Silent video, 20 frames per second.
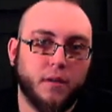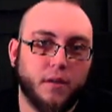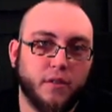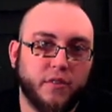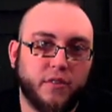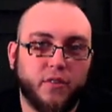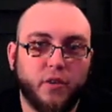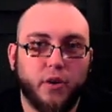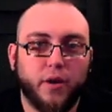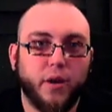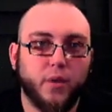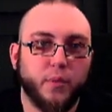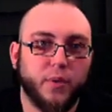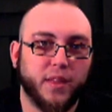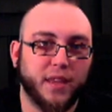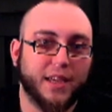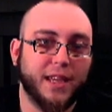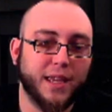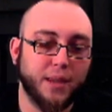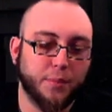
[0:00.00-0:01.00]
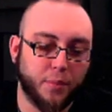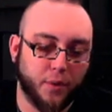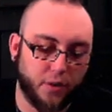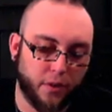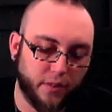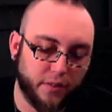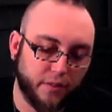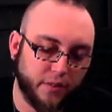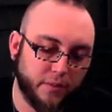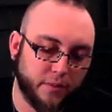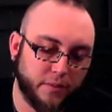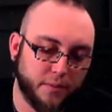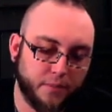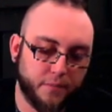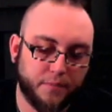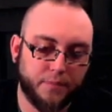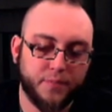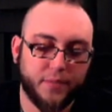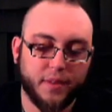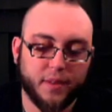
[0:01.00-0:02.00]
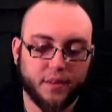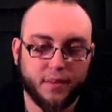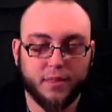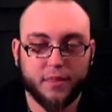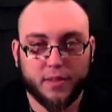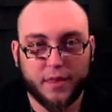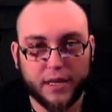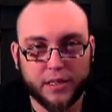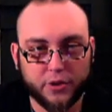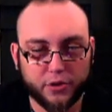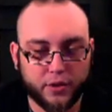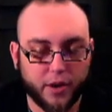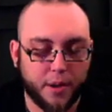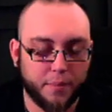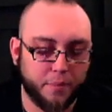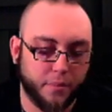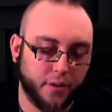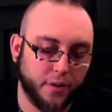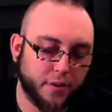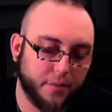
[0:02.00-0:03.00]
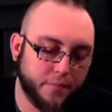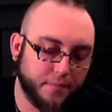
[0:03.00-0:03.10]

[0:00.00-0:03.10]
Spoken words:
starting with a key pulse, then your number,